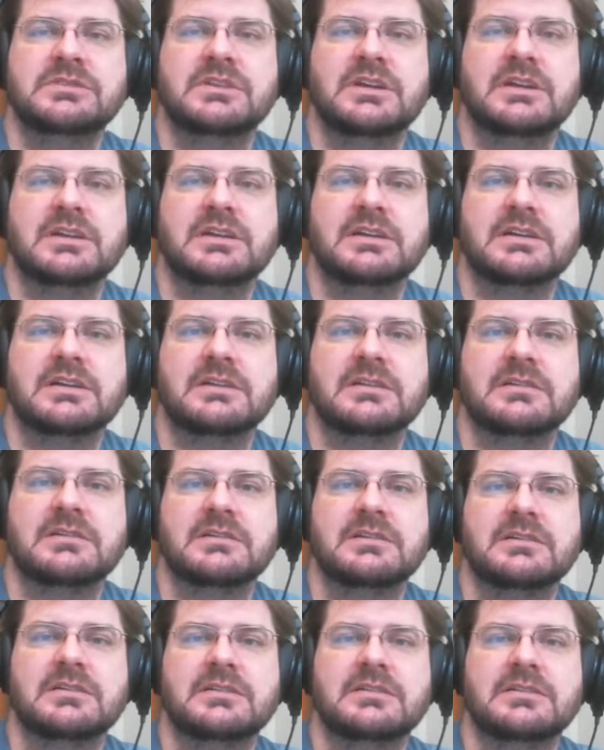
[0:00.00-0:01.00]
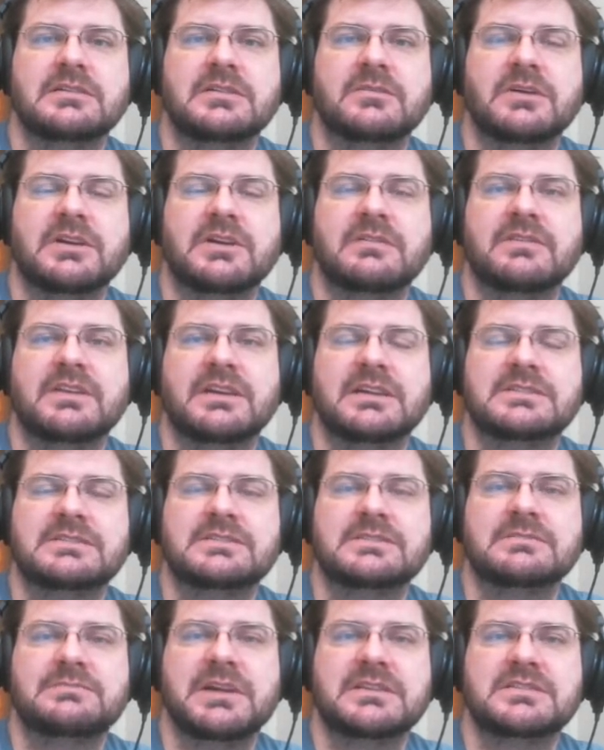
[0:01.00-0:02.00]
you know, whatever the next
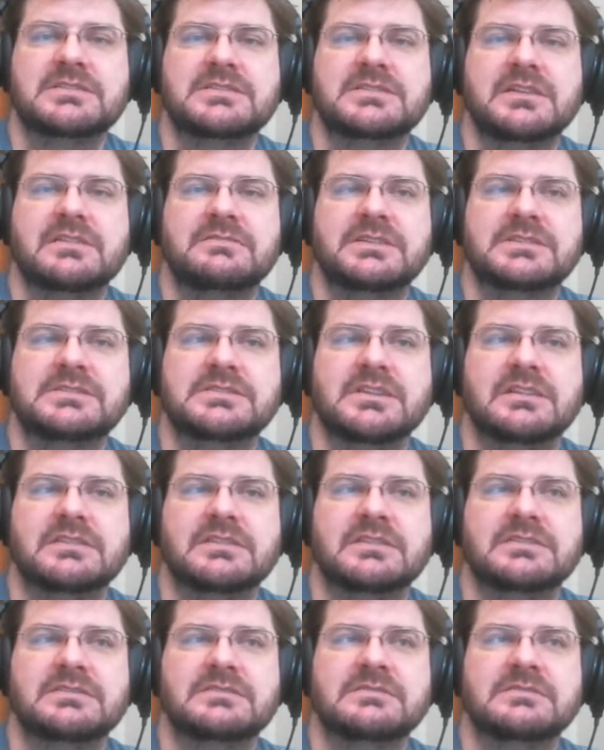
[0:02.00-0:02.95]
expansion stuff is on